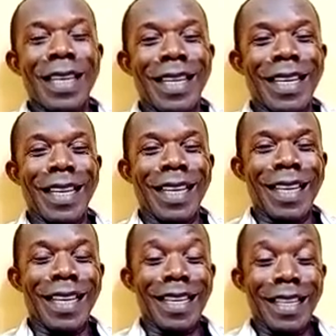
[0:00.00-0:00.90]

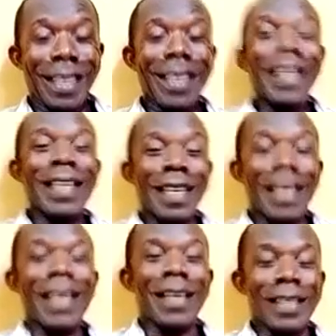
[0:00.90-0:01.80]

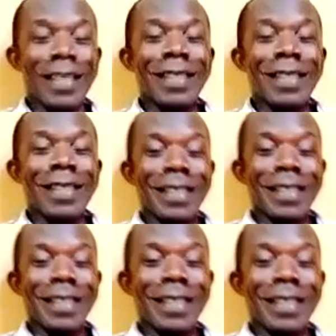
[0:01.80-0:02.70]

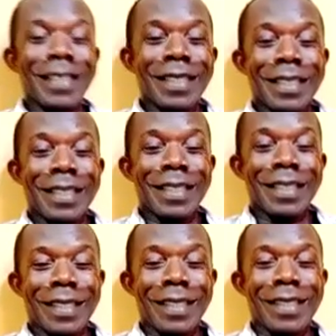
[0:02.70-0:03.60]

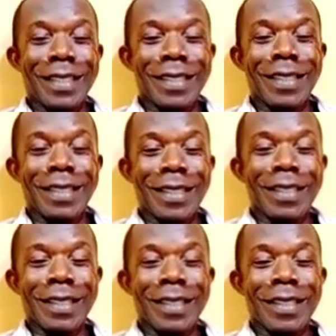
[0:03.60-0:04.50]

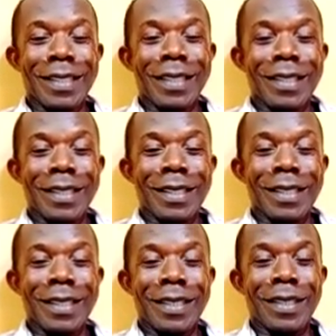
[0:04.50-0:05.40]

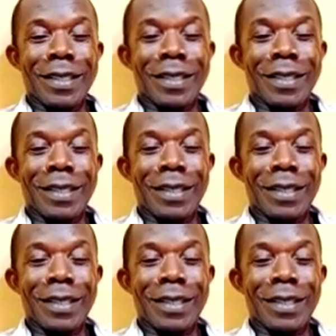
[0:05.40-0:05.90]
The person shown says nothing.